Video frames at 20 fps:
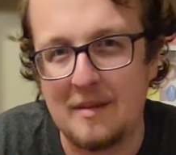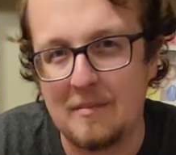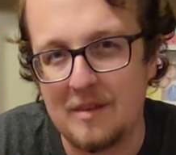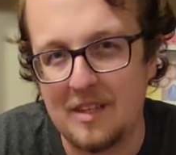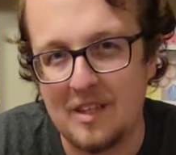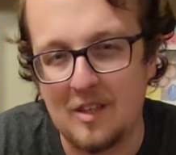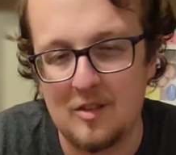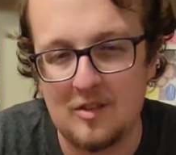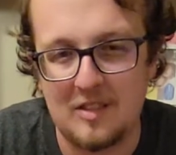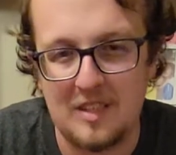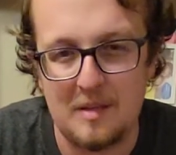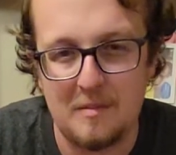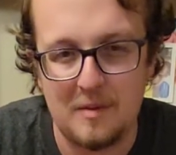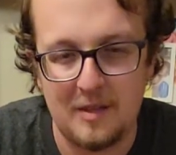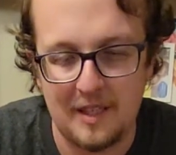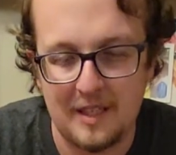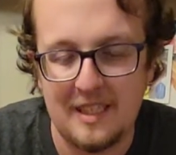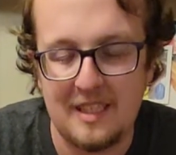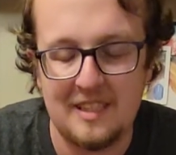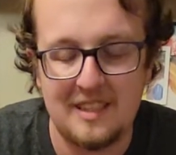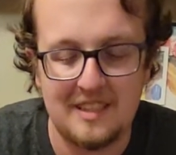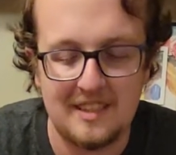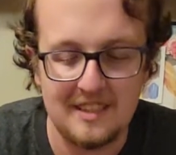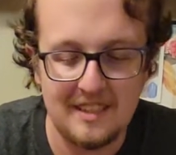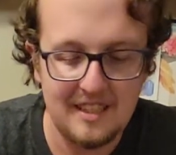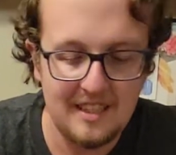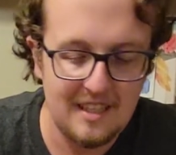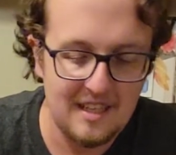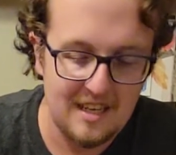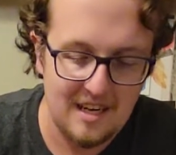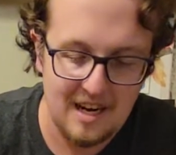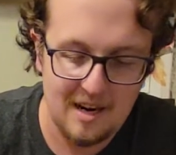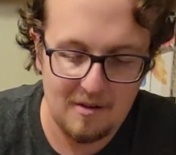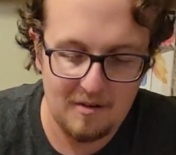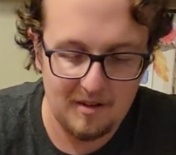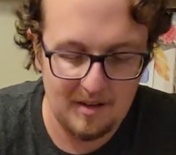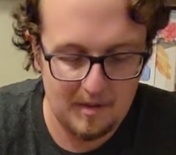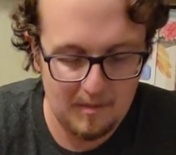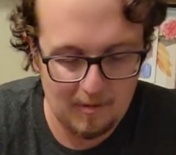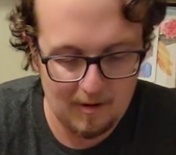me those DPEs. I
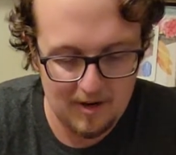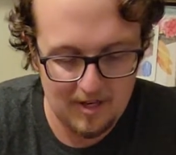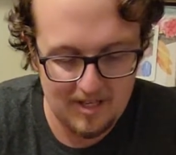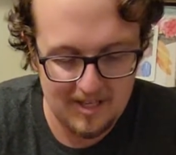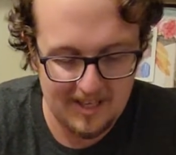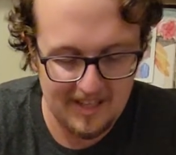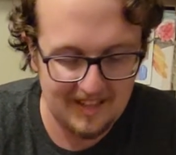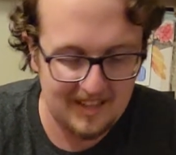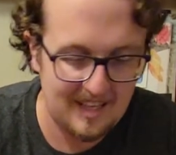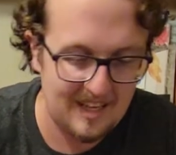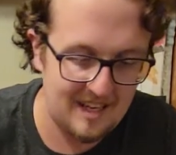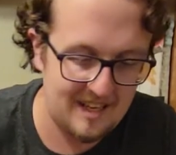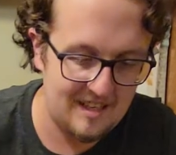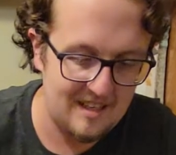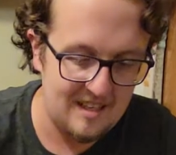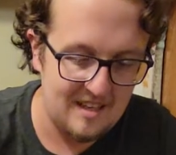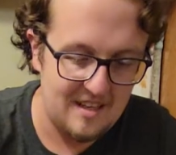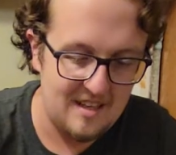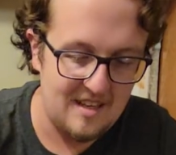really appreciate that.